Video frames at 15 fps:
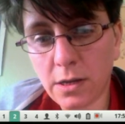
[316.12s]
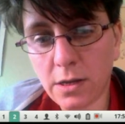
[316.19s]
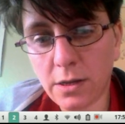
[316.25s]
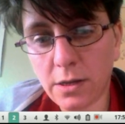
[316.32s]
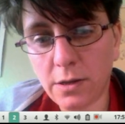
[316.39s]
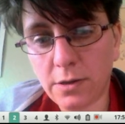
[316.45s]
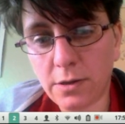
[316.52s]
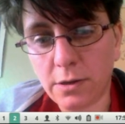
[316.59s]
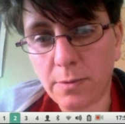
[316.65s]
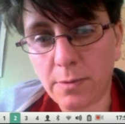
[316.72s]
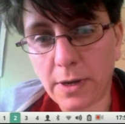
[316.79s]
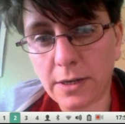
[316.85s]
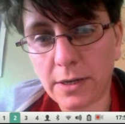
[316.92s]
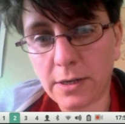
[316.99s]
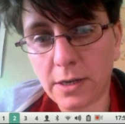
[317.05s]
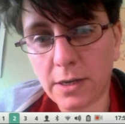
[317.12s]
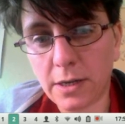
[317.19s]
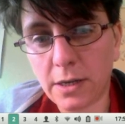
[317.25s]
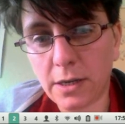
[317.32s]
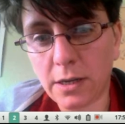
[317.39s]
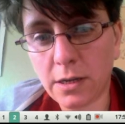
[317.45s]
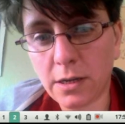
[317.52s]
YouTube
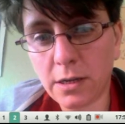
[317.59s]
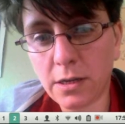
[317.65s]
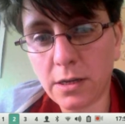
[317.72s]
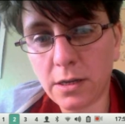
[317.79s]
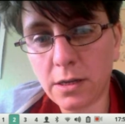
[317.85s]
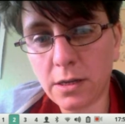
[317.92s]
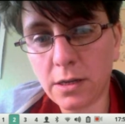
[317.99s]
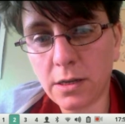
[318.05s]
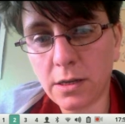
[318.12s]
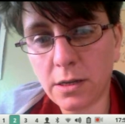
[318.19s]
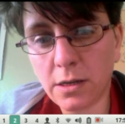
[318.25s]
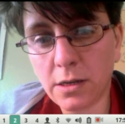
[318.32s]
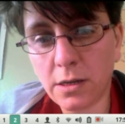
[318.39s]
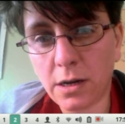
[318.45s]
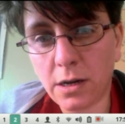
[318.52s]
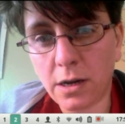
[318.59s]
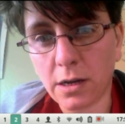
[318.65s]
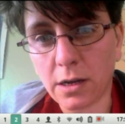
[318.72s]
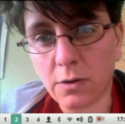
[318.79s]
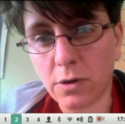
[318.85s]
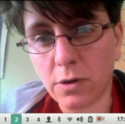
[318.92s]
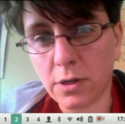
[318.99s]
HD, high
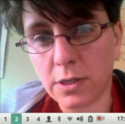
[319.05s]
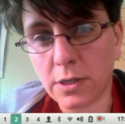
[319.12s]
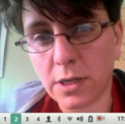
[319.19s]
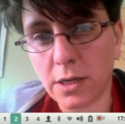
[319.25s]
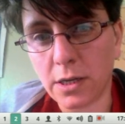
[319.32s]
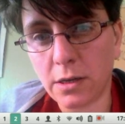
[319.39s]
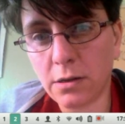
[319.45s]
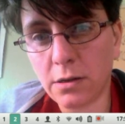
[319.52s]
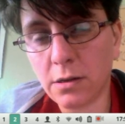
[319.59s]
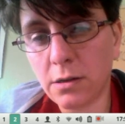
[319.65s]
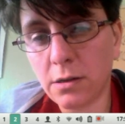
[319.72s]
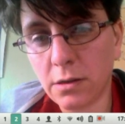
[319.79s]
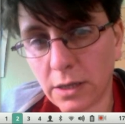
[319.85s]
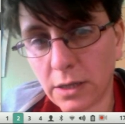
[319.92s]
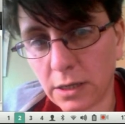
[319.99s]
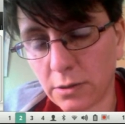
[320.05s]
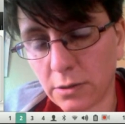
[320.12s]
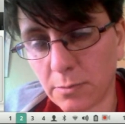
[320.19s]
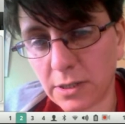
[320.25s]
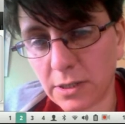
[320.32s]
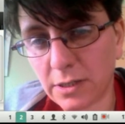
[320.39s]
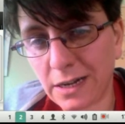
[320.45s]
quality, those are
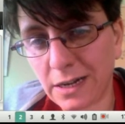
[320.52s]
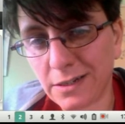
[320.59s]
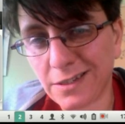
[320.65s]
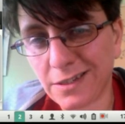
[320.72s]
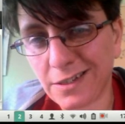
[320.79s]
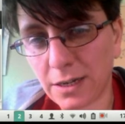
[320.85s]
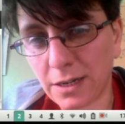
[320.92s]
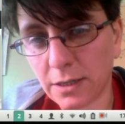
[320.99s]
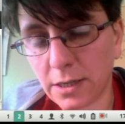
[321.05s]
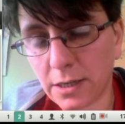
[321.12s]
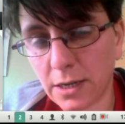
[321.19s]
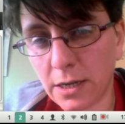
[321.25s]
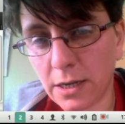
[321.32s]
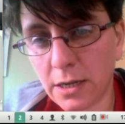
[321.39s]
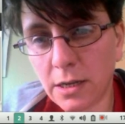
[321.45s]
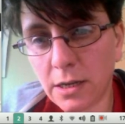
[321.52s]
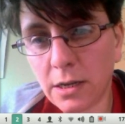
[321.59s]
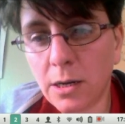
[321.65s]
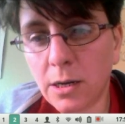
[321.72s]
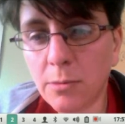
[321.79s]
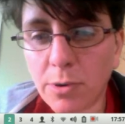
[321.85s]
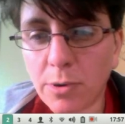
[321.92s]
my standard settings here.
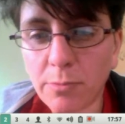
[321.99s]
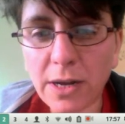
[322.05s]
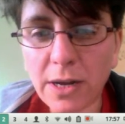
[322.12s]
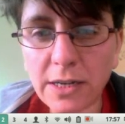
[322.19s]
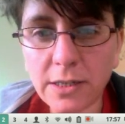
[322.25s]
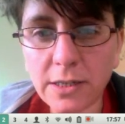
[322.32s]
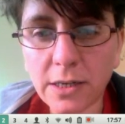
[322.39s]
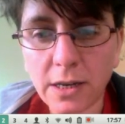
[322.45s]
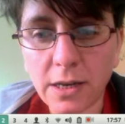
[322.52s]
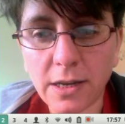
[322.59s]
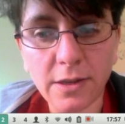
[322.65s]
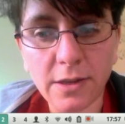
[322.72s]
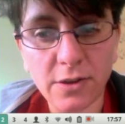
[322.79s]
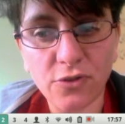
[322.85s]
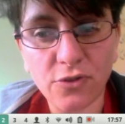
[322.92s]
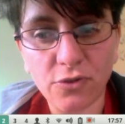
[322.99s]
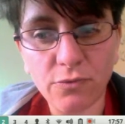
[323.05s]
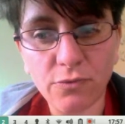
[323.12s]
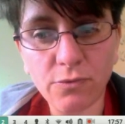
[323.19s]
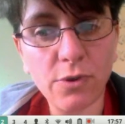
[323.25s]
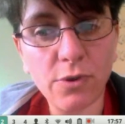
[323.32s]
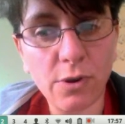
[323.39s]
But basically it doesn't,
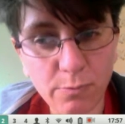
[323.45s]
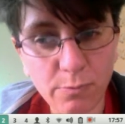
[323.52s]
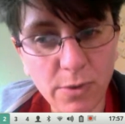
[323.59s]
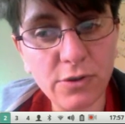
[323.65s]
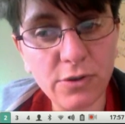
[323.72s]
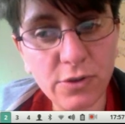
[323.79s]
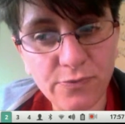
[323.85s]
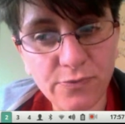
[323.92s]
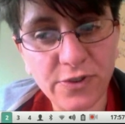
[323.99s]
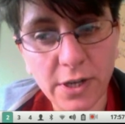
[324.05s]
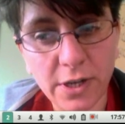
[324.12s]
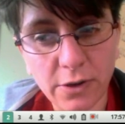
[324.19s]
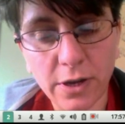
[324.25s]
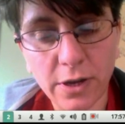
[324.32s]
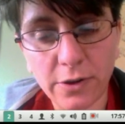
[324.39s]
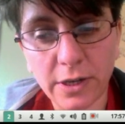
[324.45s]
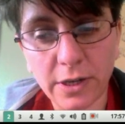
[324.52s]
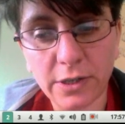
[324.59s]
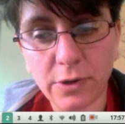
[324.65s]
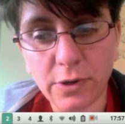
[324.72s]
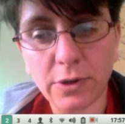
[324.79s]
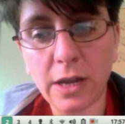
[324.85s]
most video
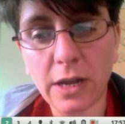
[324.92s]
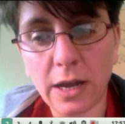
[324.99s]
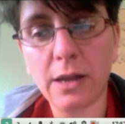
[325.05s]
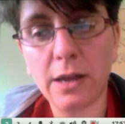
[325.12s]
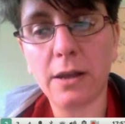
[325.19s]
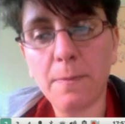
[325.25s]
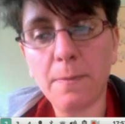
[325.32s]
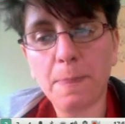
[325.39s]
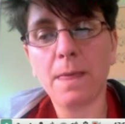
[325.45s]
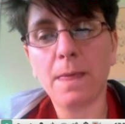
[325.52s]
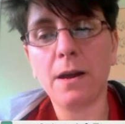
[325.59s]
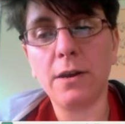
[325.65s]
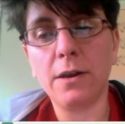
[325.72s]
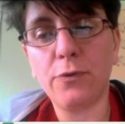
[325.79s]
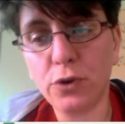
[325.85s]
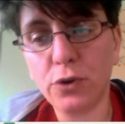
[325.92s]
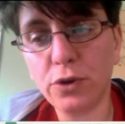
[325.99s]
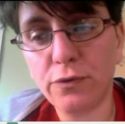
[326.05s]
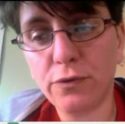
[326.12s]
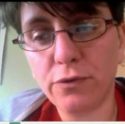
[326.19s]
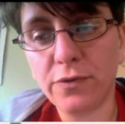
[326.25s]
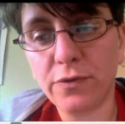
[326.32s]
codecs are okay, and if you look
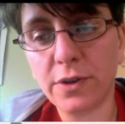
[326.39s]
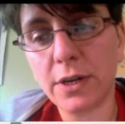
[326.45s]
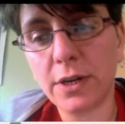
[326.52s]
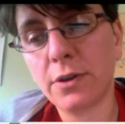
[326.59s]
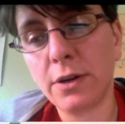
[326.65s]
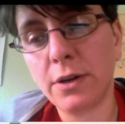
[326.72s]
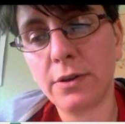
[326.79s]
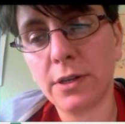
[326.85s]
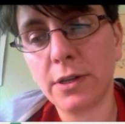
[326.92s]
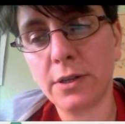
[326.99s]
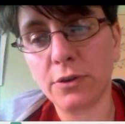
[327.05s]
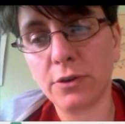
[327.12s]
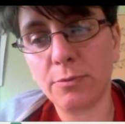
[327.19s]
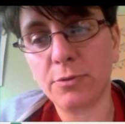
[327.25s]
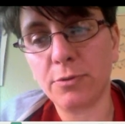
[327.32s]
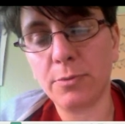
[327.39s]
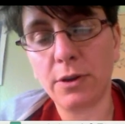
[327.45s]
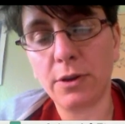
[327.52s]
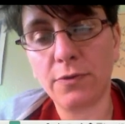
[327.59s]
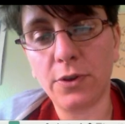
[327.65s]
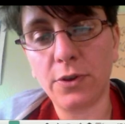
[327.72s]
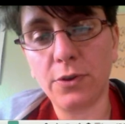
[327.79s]
for a video codec that's optimized
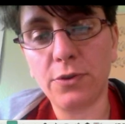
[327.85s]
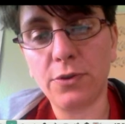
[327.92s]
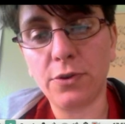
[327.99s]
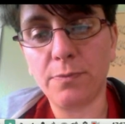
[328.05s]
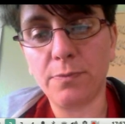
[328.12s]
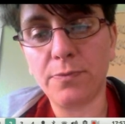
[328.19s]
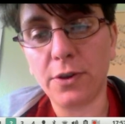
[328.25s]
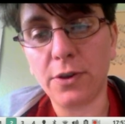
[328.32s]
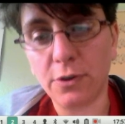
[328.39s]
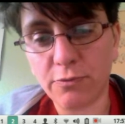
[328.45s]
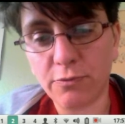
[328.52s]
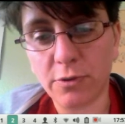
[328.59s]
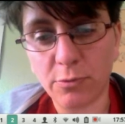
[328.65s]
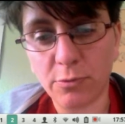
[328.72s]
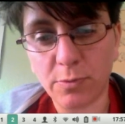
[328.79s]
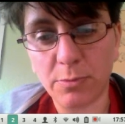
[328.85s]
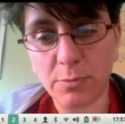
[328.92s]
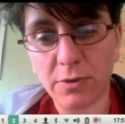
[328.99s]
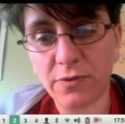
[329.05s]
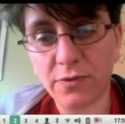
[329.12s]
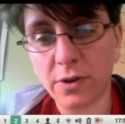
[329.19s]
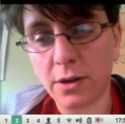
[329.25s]
for YouTube, then you'll probably be
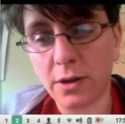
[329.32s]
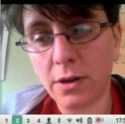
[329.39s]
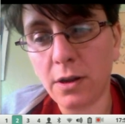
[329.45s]
fine.